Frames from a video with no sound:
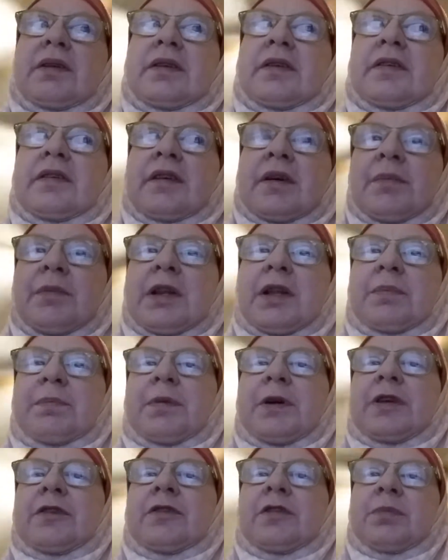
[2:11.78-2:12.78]
Some of the
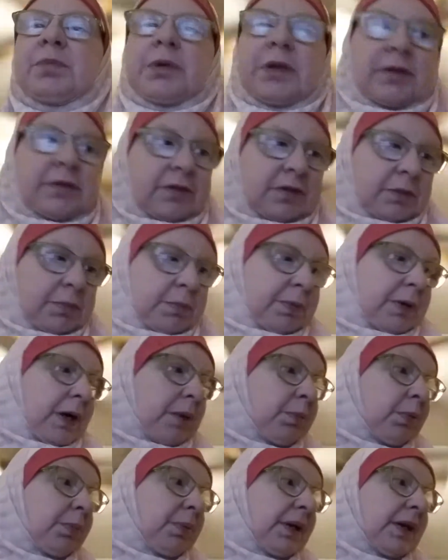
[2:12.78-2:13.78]
puzzle books are
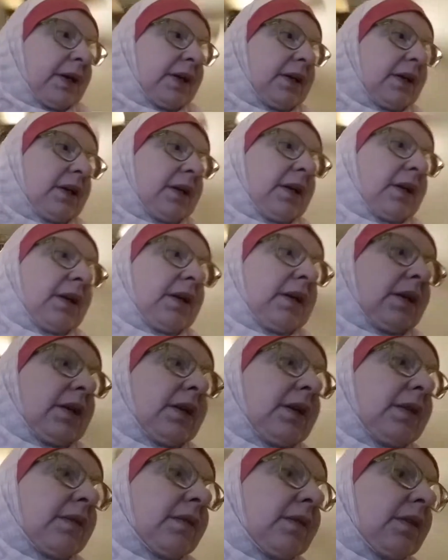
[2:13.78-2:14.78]
probably
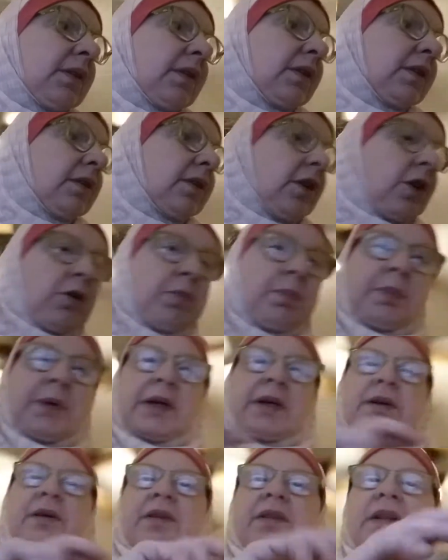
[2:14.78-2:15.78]
no
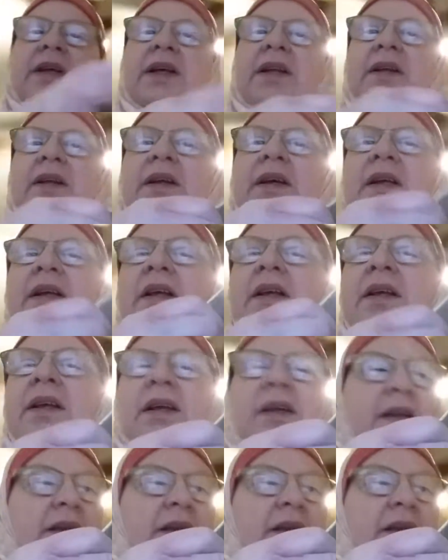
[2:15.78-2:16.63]
bigger than